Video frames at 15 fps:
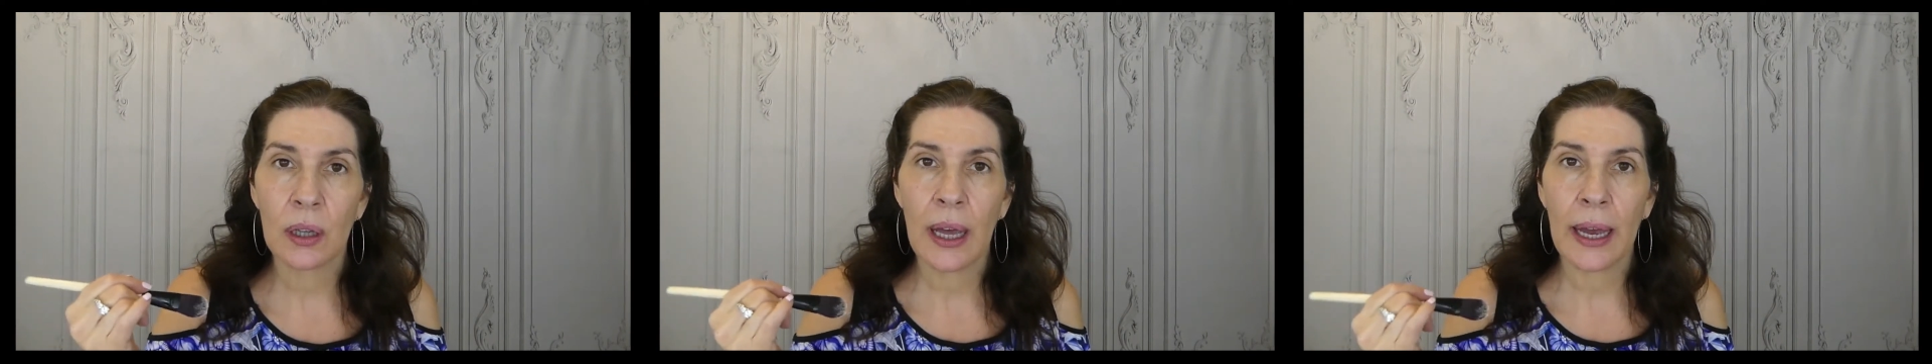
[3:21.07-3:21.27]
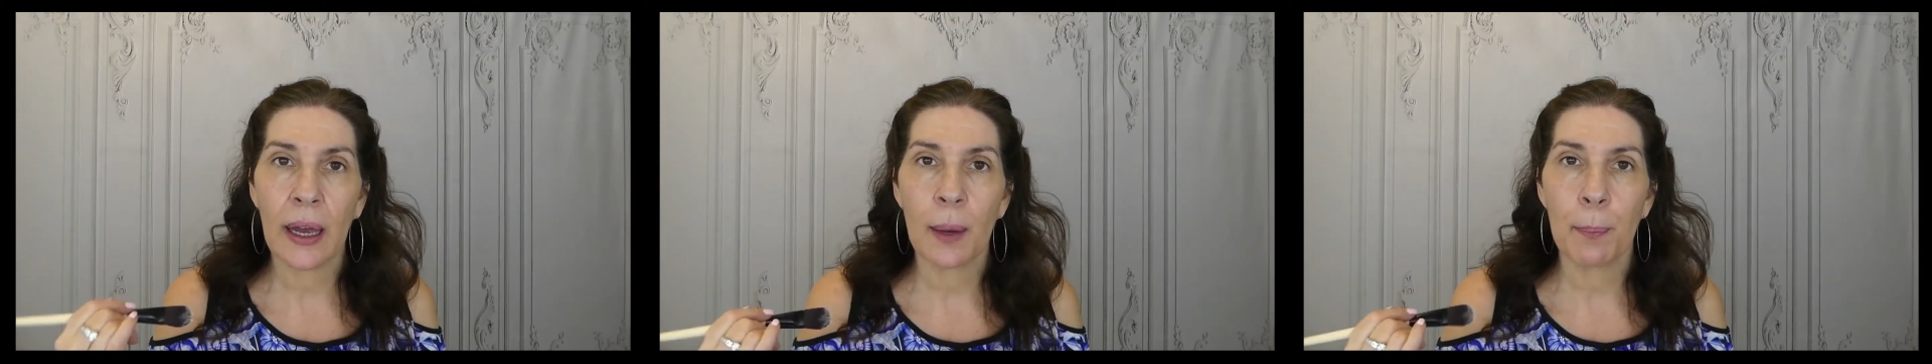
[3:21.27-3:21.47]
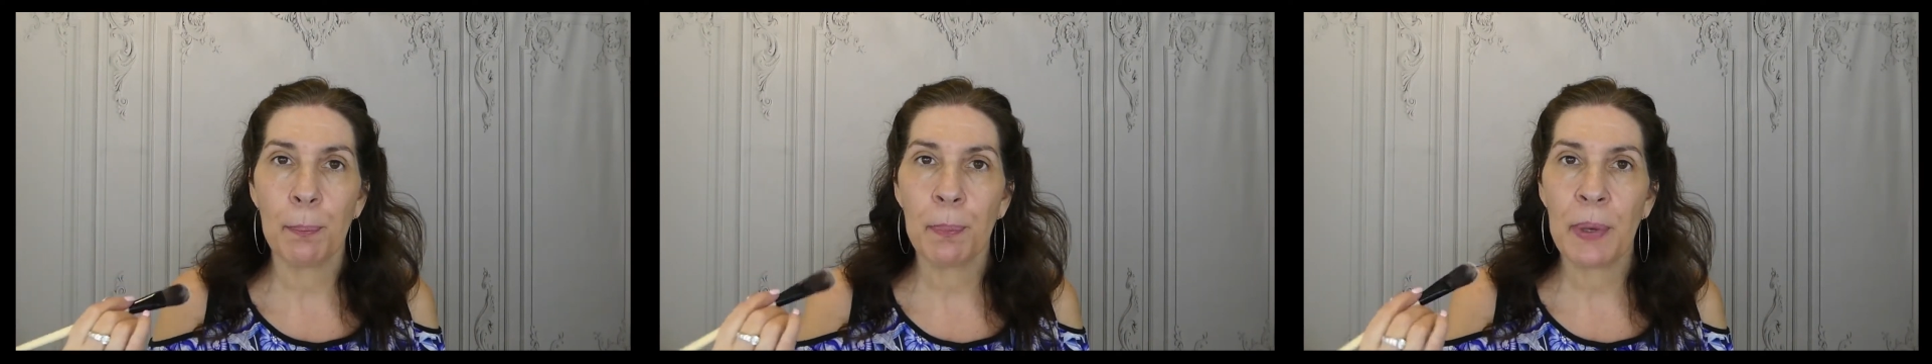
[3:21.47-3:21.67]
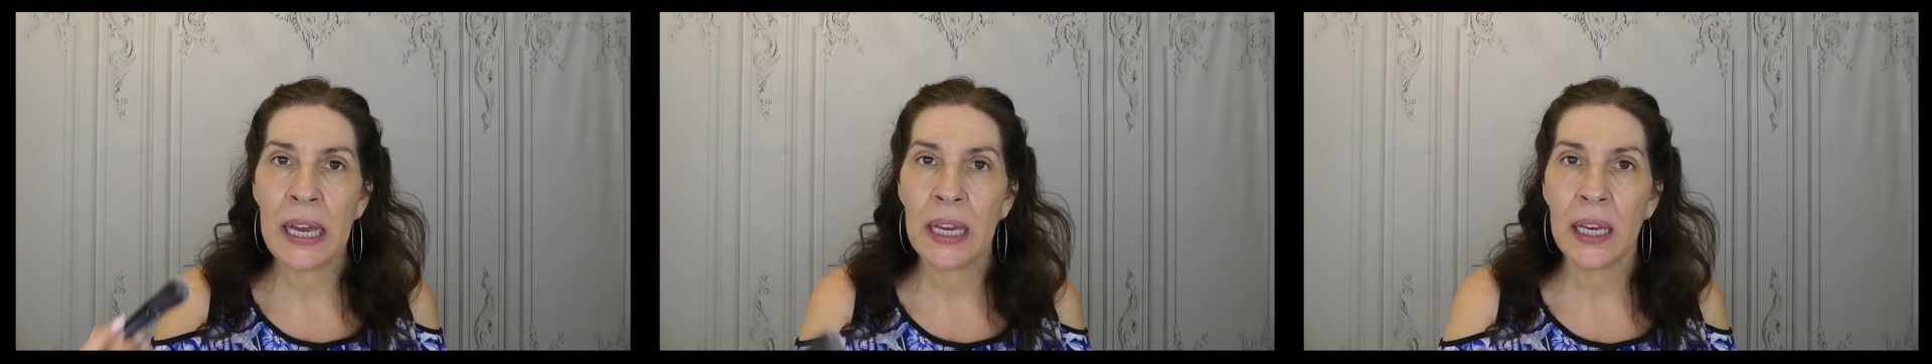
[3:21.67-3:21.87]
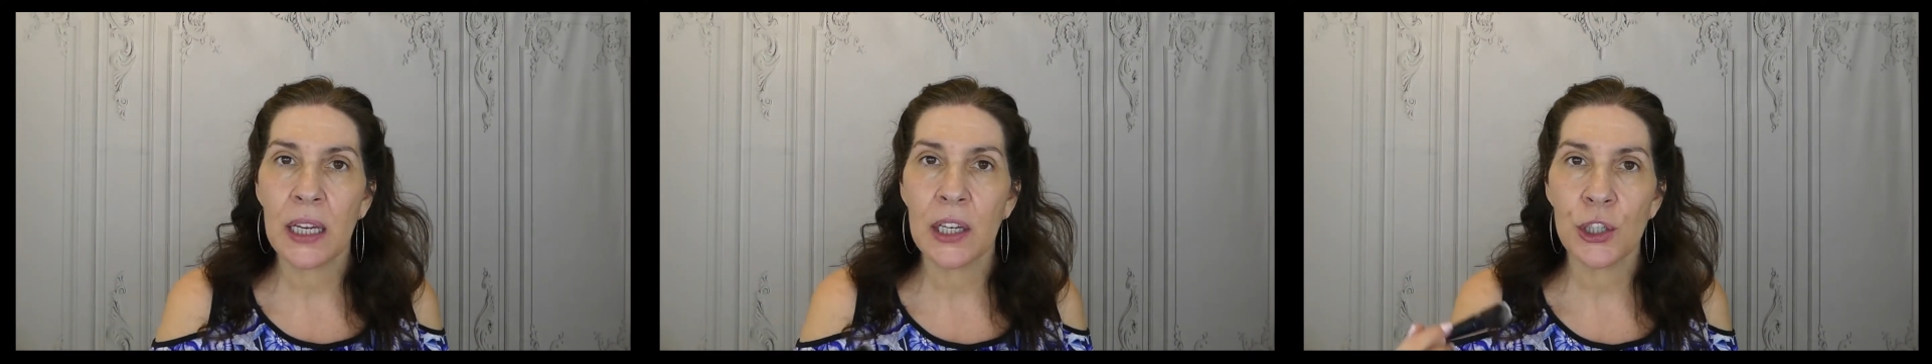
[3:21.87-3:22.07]
like a
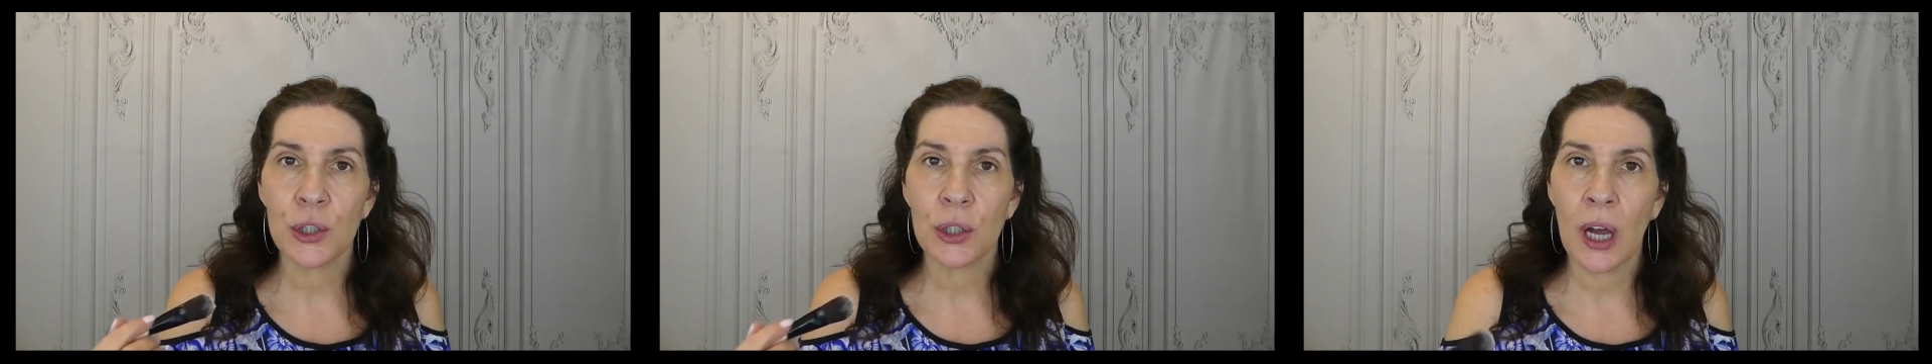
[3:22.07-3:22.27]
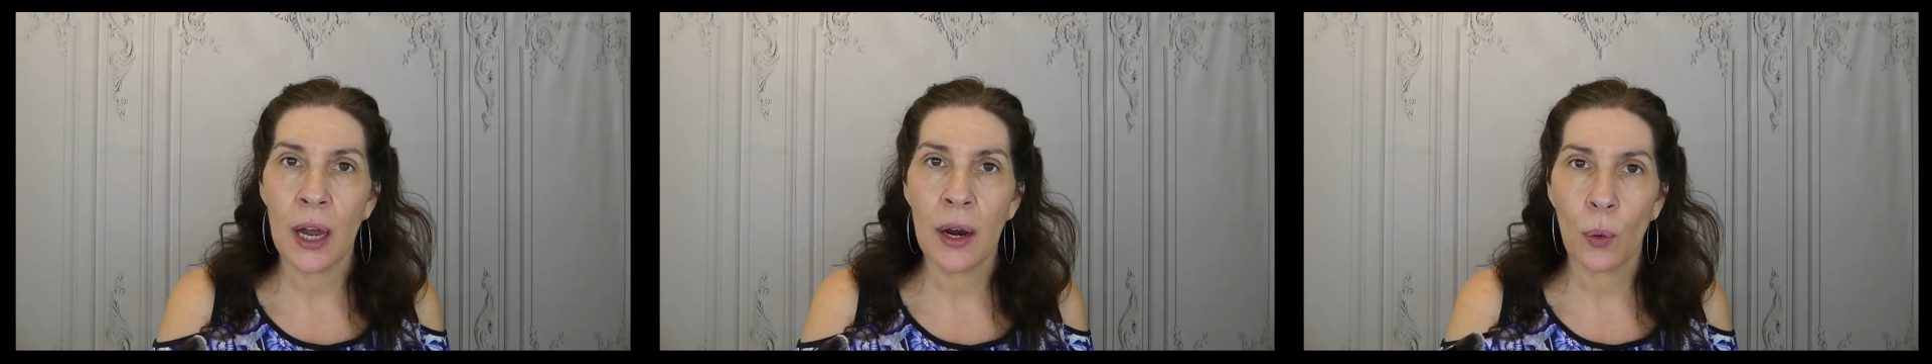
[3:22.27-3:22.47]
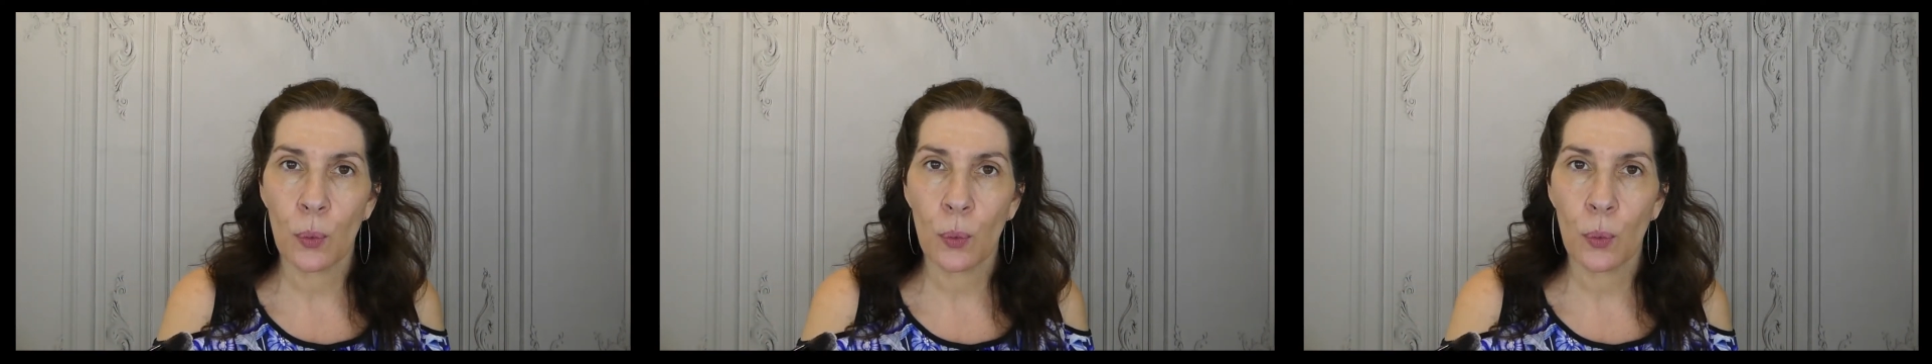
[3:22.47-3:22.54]
pinkish kind of